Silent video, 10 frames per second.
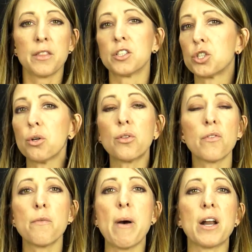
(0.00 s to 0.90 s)
The truth
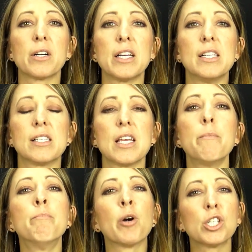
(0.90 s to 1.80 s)
of the matter is,
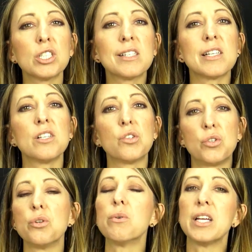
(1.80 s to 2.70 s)
emergencies
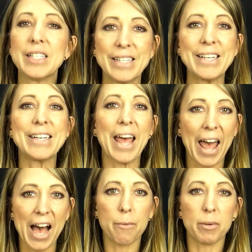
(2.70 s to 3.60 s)
do indeed
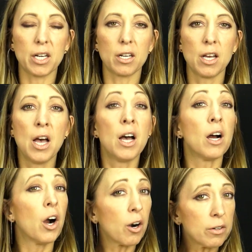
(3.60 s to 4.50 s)
happen.
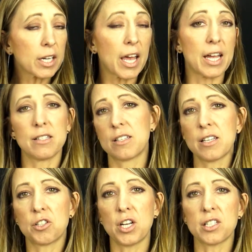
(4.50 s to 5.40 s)
Hurricanes
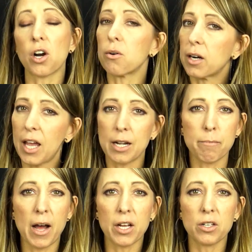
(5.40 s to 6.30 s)
such as Hurricane
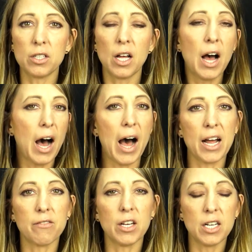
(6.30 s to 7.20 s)
Michael,
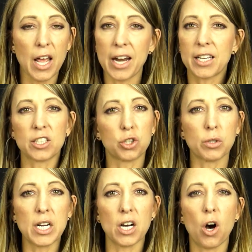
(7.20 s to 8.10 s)
Ivan, and
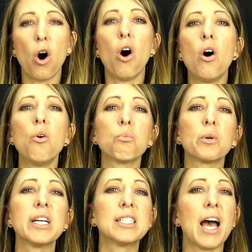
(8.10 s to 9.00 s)
Katrina all
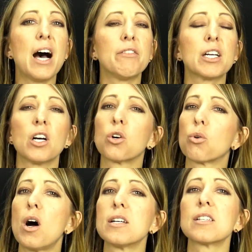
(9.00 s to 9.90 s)
wreaked havoc
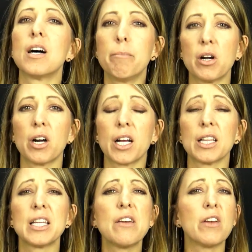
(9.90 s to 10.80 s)
across America,
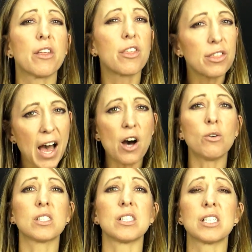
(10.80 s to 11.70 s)
leaving
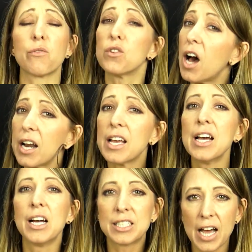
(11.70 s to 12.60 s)
thousands, if not
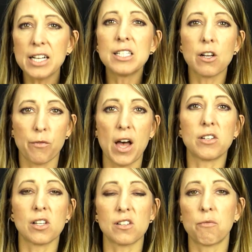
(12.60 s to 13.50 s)
tens of
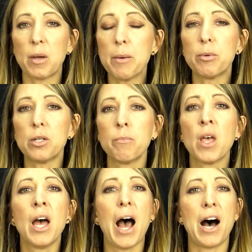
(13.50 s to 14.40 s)
thousands of people
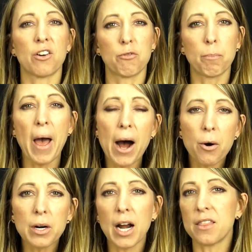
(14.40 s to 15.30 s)
out of
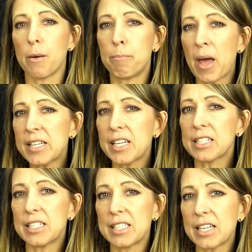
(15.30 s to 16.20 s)
power and the basic
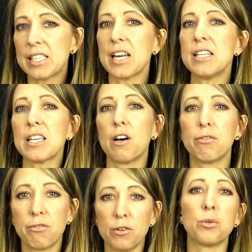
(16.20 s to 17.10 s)
necessities of
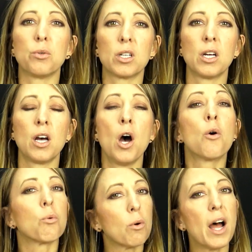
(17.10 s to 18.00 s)
food.
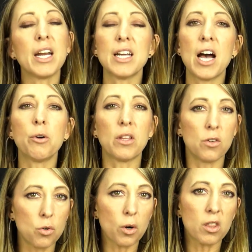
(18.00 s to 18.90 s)
Right now in the
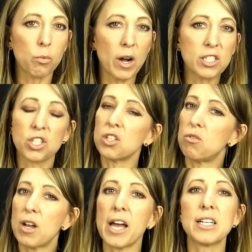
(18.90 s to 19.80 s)
northwestern
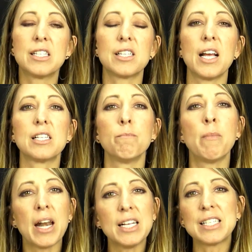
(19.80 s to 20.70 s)
United States,
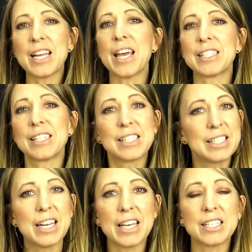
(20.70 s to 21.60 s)
many states and
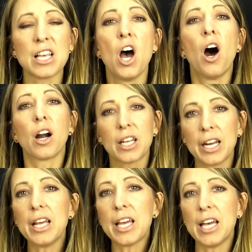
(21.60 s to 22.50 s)
cities are
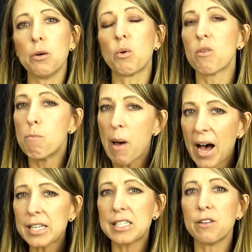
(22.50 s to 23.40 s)
getting hit with
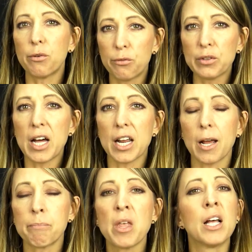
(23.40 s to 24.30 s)
massive
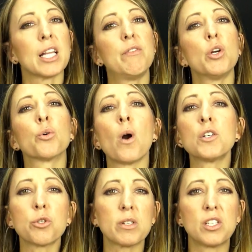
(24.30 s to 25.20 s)
flooding, leaving
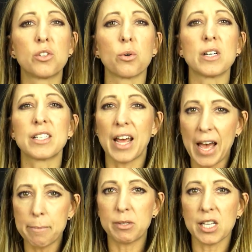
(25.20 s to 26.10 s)
grocery stores
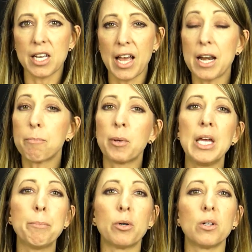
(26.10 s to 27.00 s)
empty and
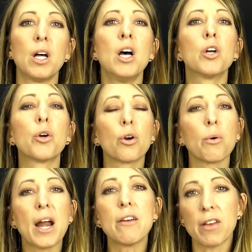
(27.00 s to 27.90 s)
people
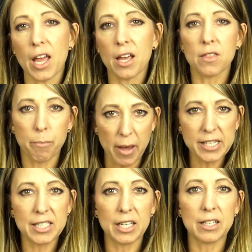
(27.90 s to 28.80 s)
craving the
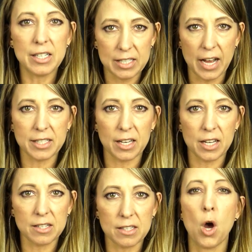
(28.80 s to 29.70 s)
basic
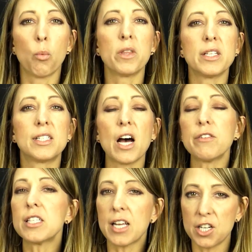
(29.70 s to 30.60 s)
necessities. When the
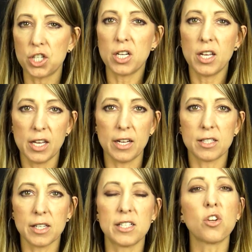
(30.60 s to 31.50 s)
devastation
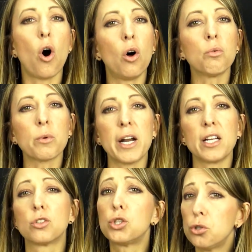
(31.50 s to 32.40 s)
hits, it's
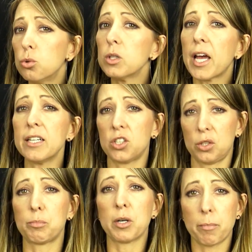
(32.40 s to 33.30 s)
already too late
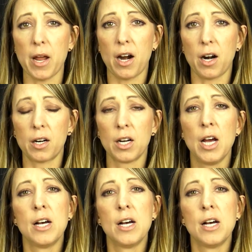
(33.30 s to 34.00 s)
to prepare.